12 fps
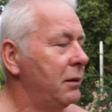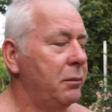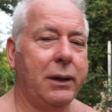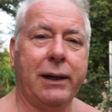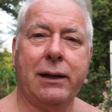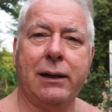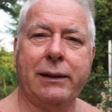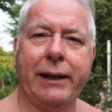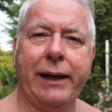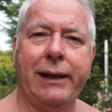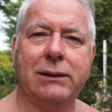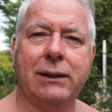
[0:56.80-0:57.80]
But I cut the
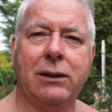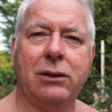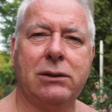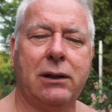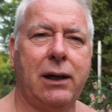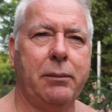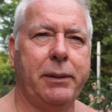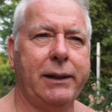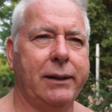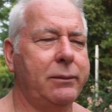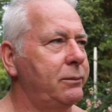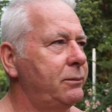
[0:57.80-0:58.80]
hedge, and it looks a lot
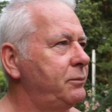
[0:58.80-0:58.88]
better.